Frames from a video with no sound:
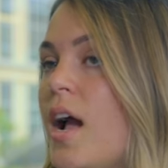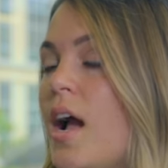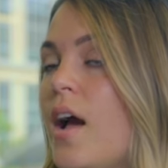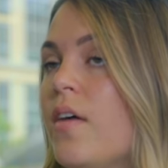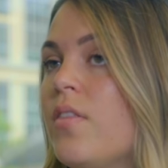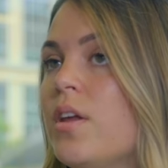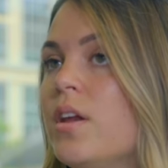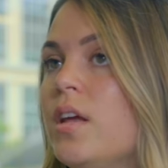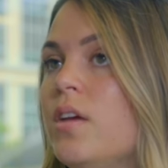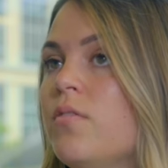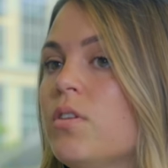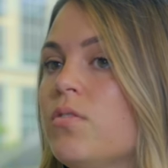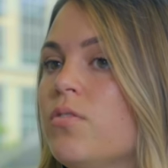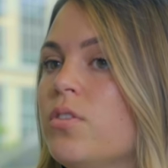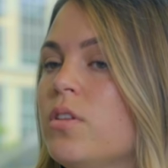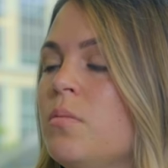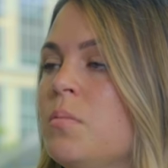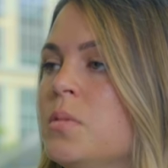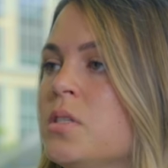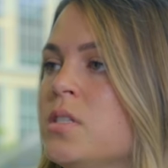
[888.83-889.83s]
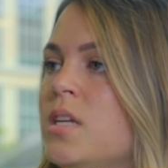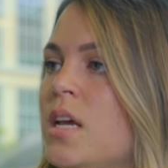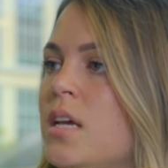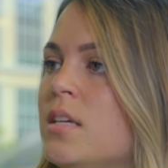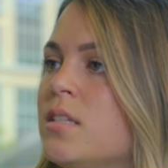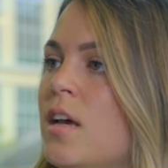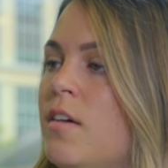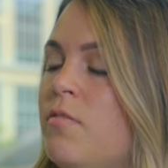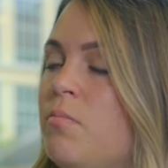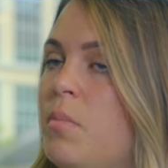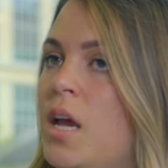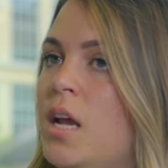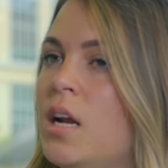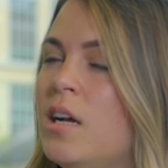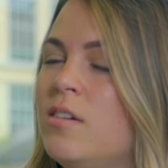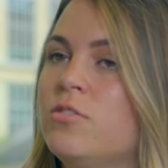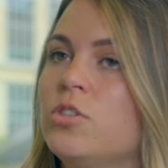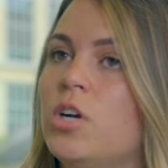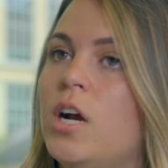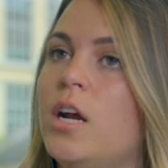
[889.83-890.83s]
And then, even for the mistakes I've made,
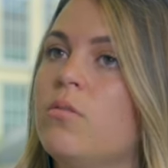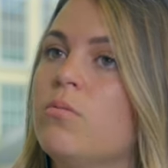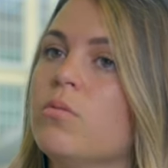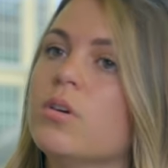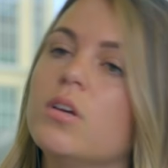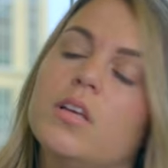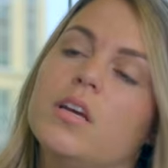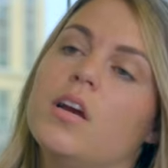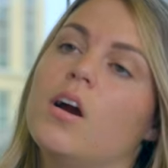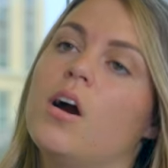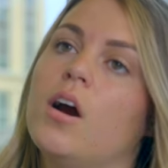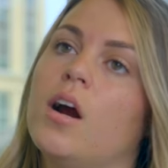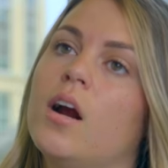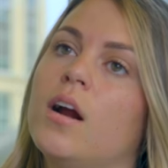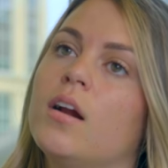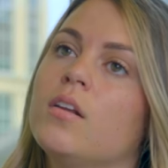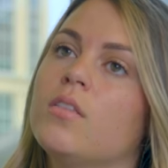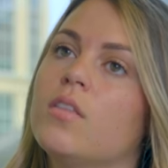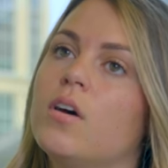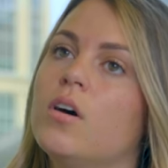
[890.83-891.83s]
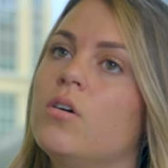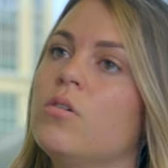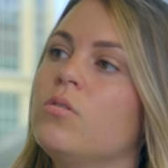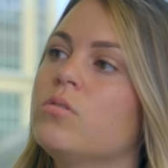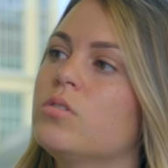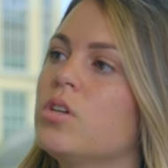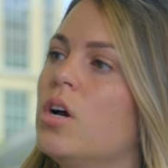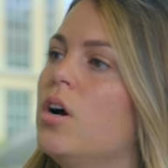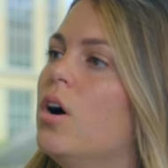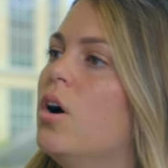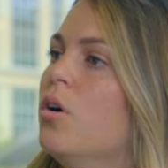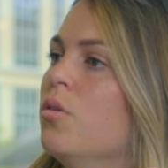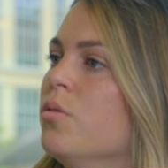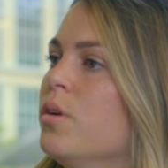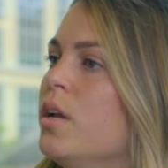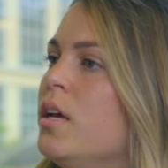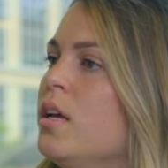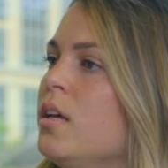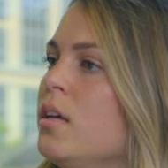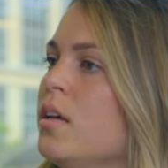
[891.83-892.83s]
I've tried really hard though to
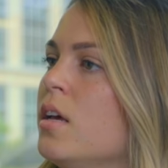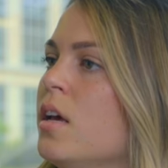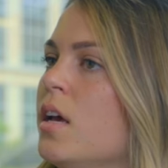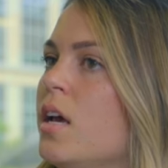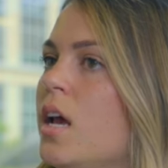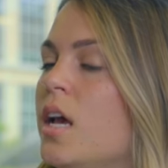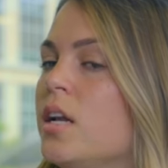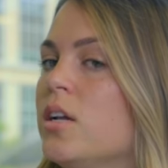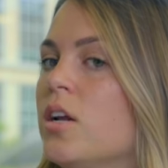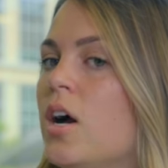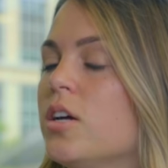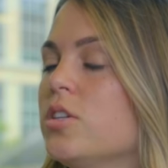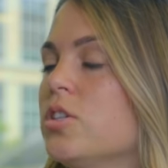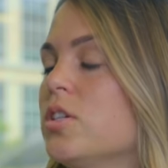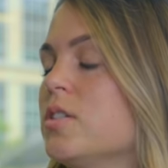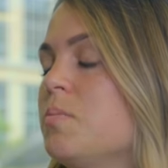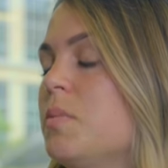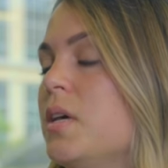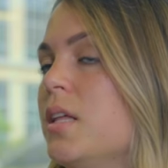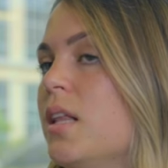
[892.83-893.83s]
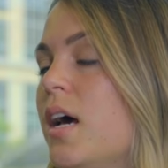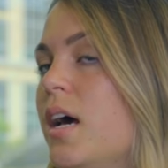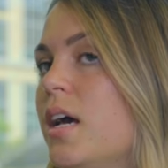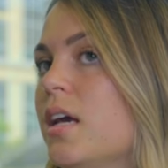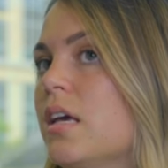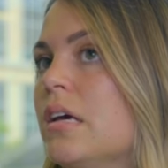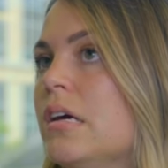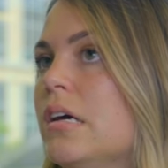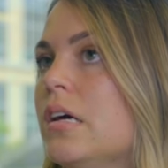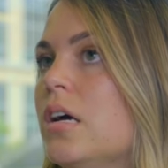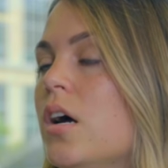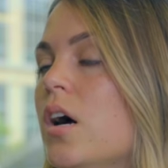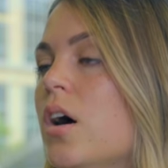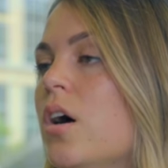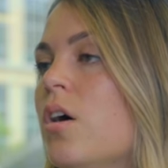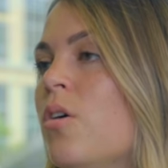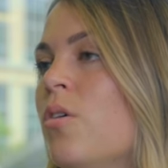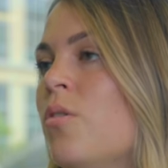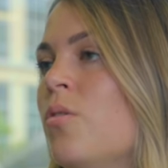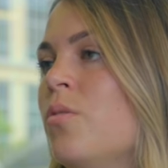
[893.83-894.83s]
own it and not just be like,
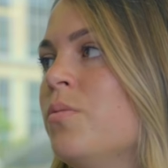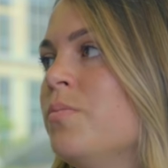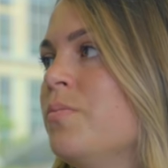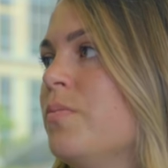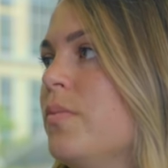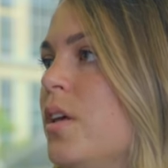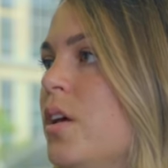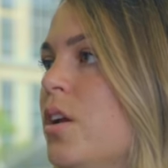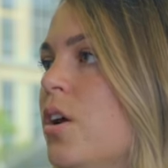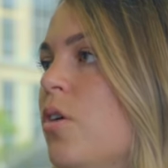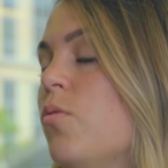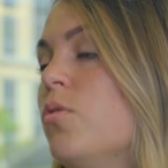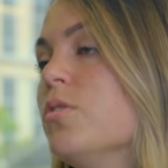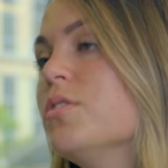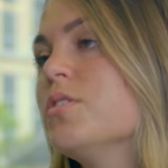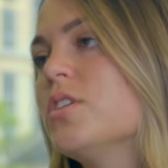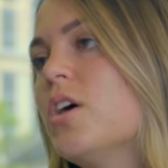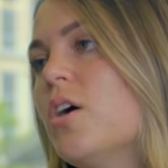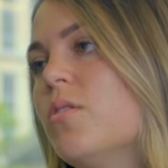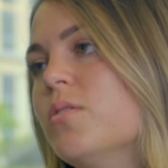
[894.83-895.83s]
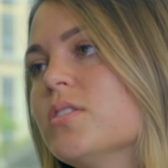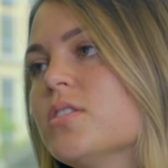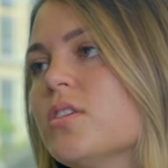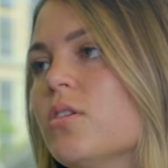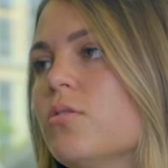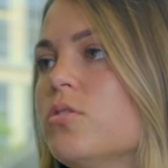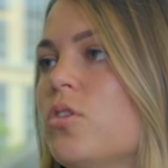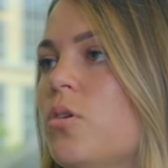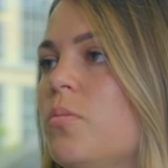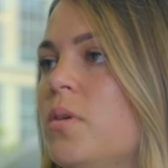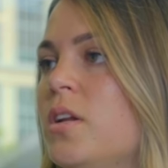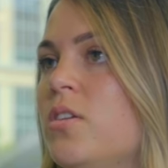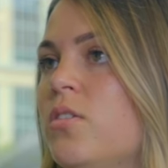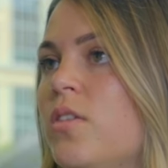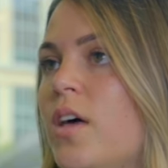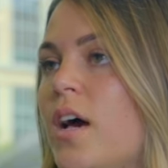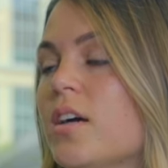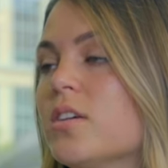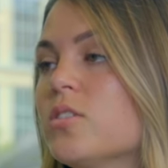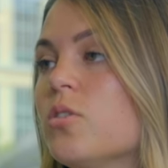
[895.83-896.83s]
oh, you know, well, so and so told me to do
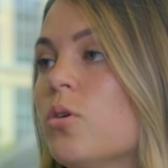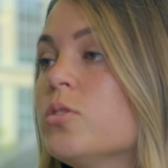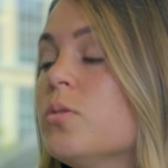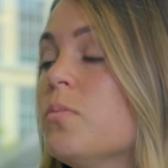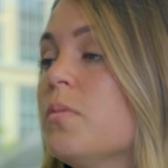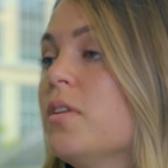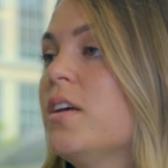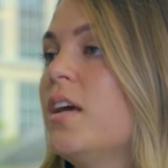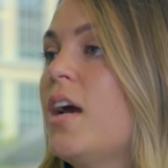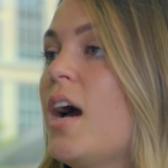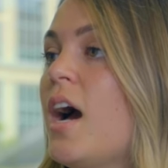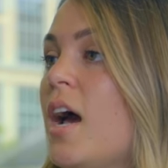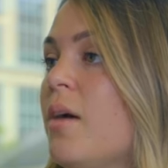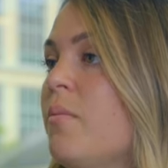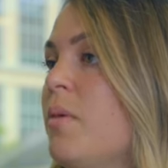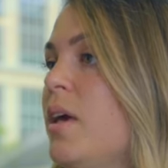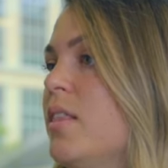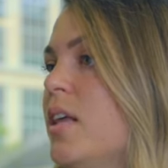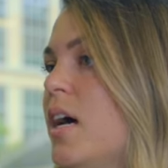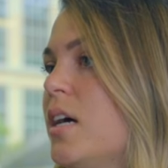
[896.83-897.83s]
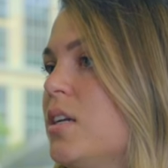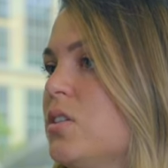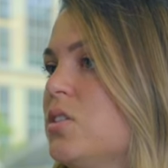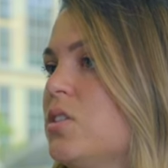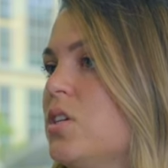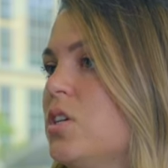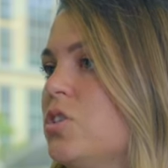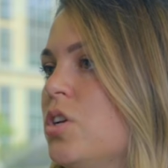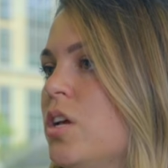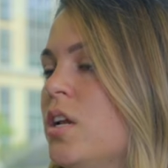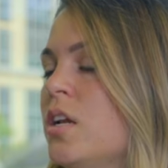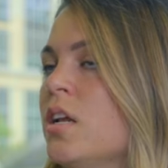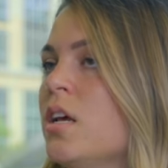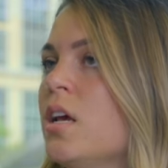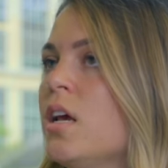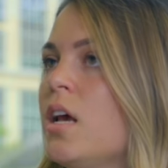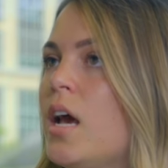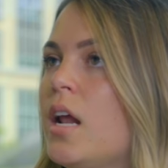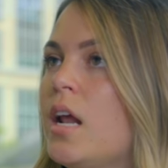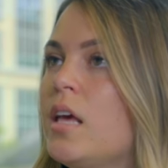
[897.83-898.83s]
that. Because ultimately, I made that decision.
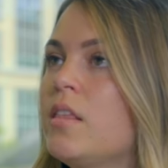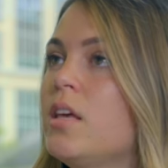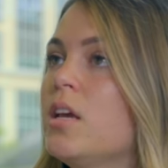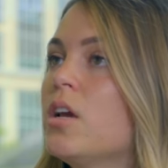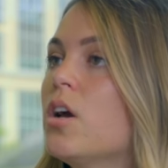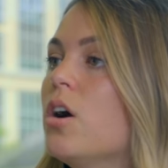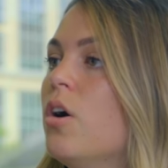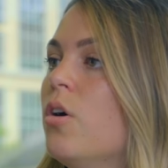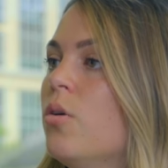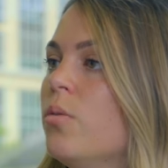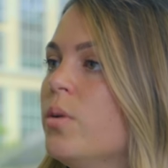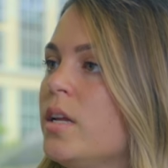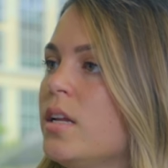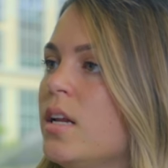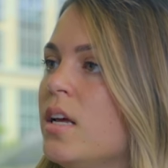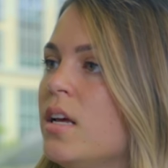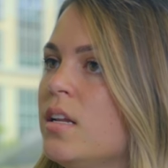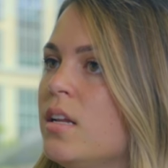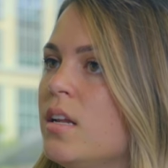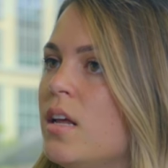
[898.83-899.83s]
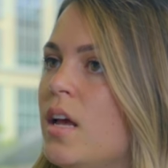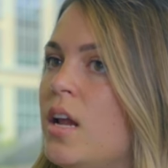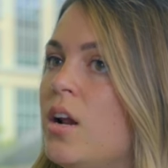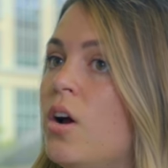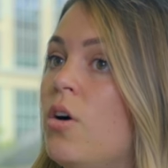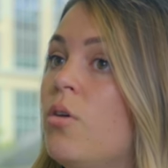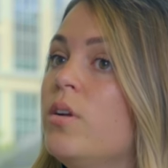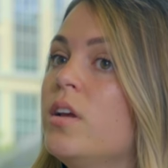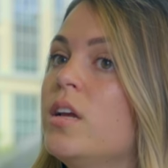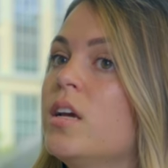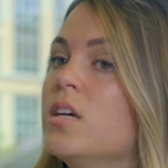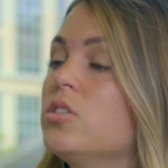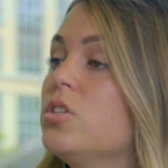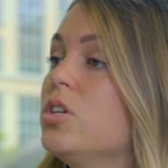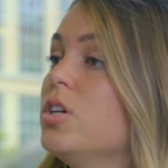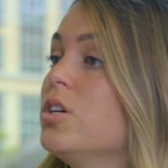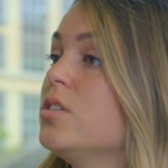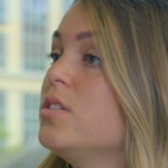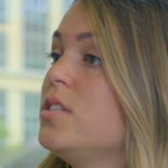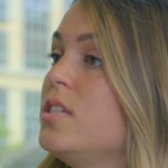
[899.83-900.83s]
And I think owning it and owning it
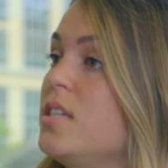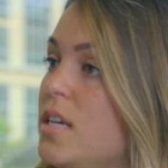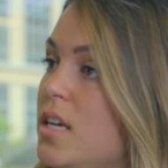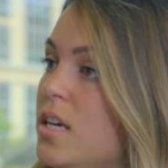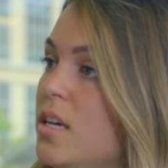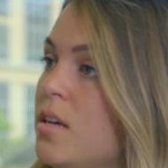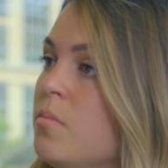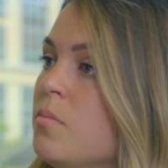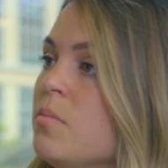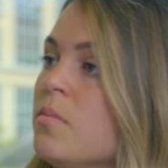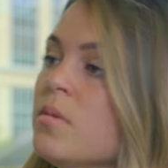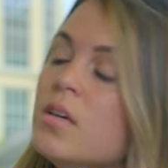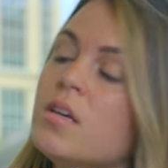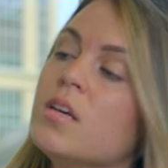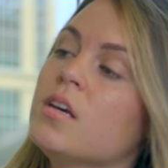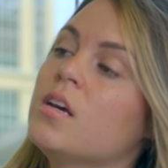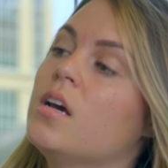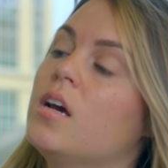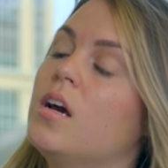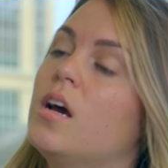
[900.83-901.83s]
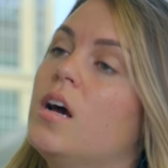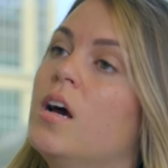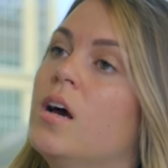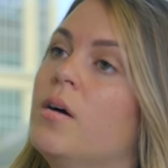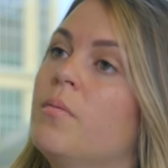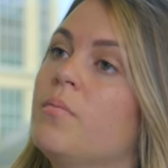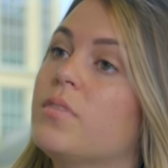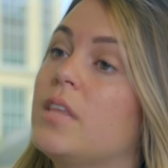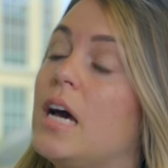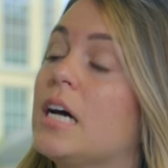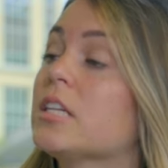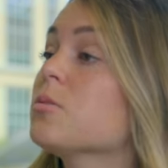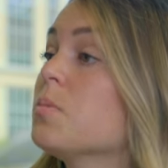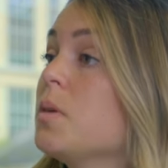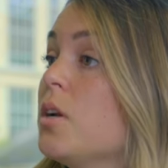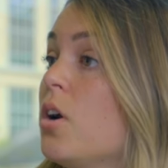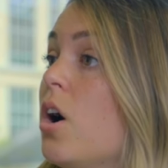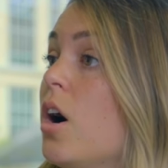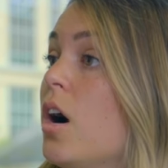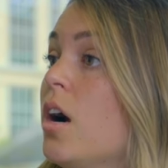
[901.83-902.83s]
to your team, um, that's
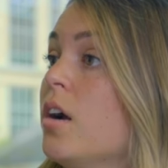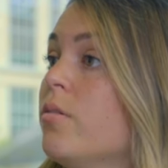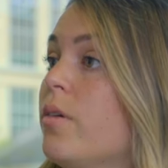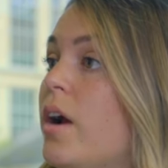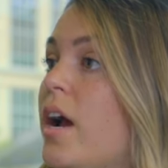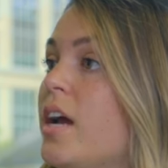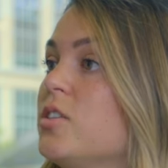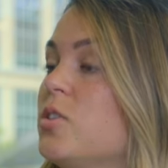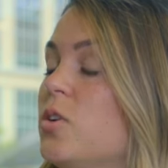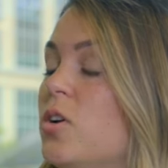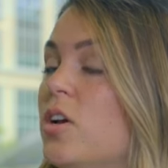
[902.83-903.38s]
been hard, right? To